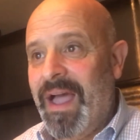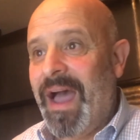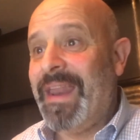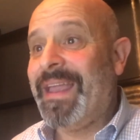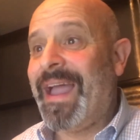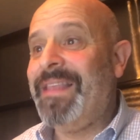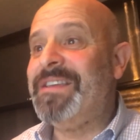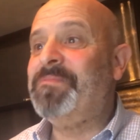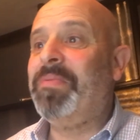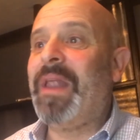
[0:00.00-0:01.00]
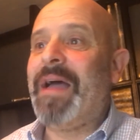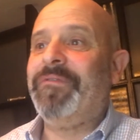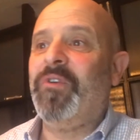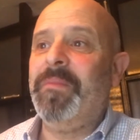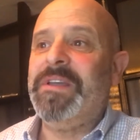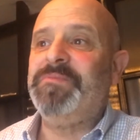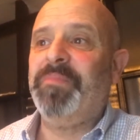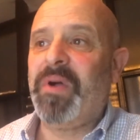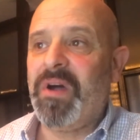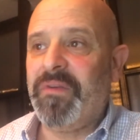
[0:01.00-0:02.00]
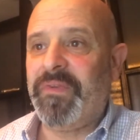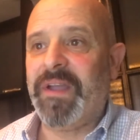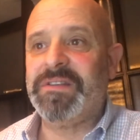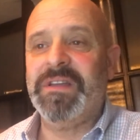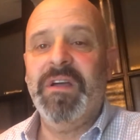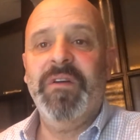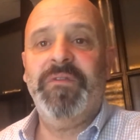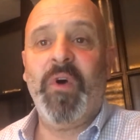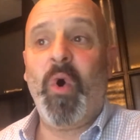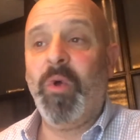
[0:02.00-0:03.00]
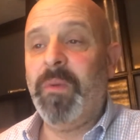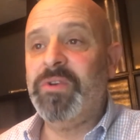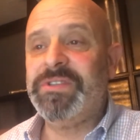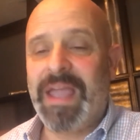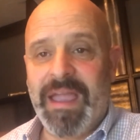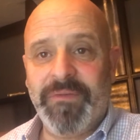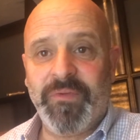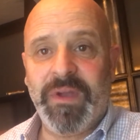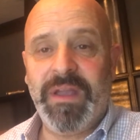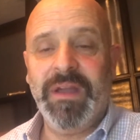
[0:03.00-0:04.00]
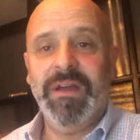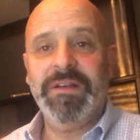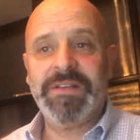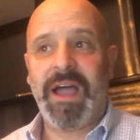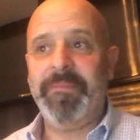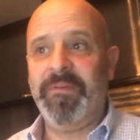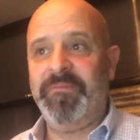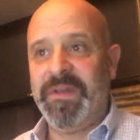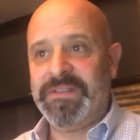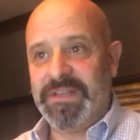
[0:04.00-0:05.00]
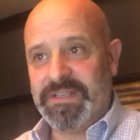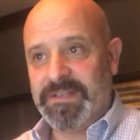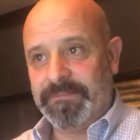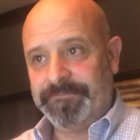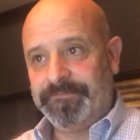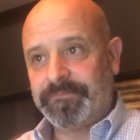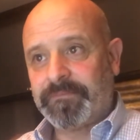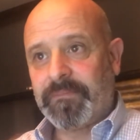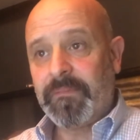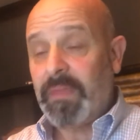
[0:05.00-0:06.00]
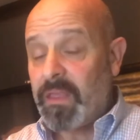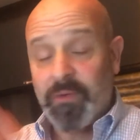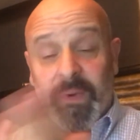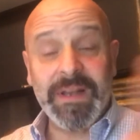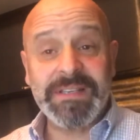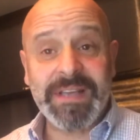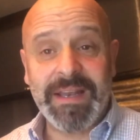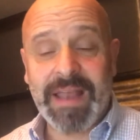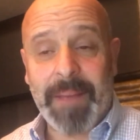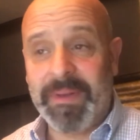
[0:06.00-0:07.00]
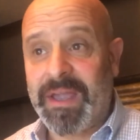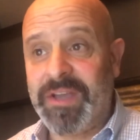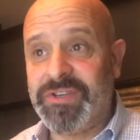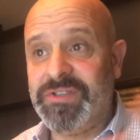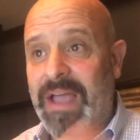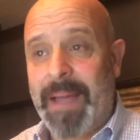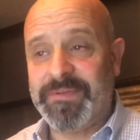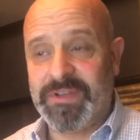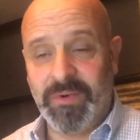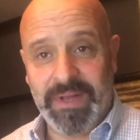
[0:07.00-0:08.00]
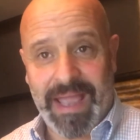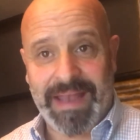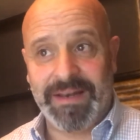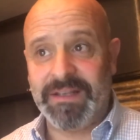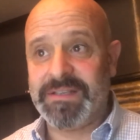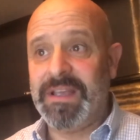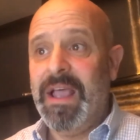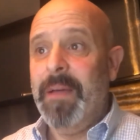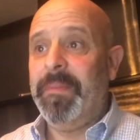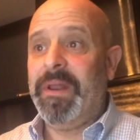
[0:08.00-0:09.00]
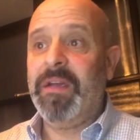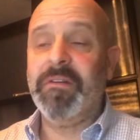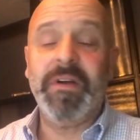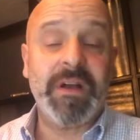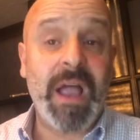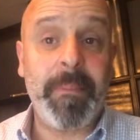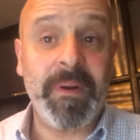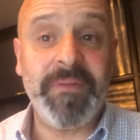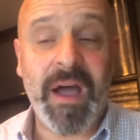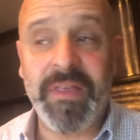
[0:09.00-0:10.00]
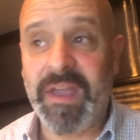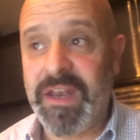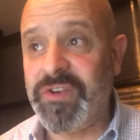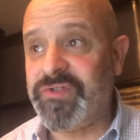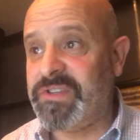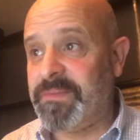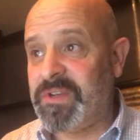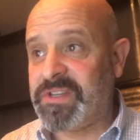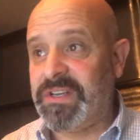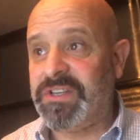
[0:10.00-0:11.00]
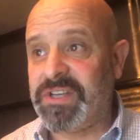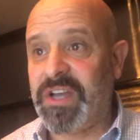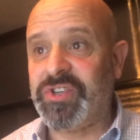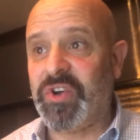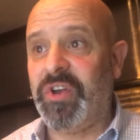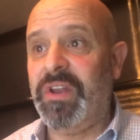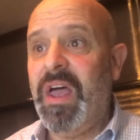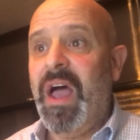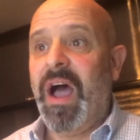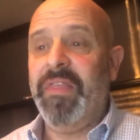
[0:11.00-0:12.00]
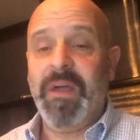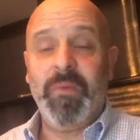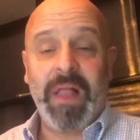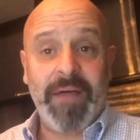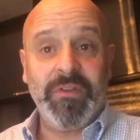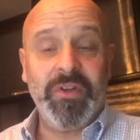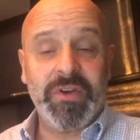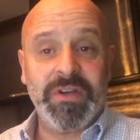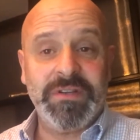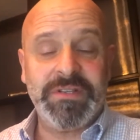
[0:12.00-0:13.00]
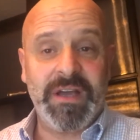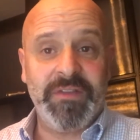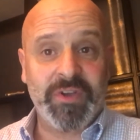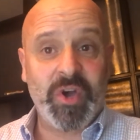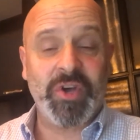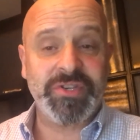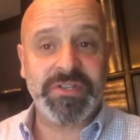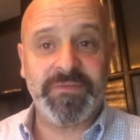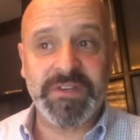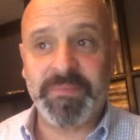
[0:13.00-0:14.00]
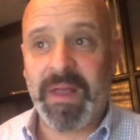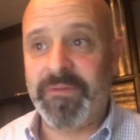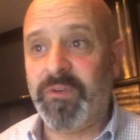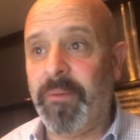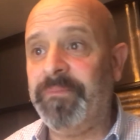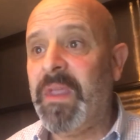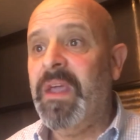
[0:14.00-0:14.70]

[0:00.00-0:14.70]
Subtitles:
And again, this platform is perfect for almost every type of business. The real estate applications are absolutely endless, but here are a couple of other industries I'm just going to touch on, and then we'll have a look at the costs of this platform.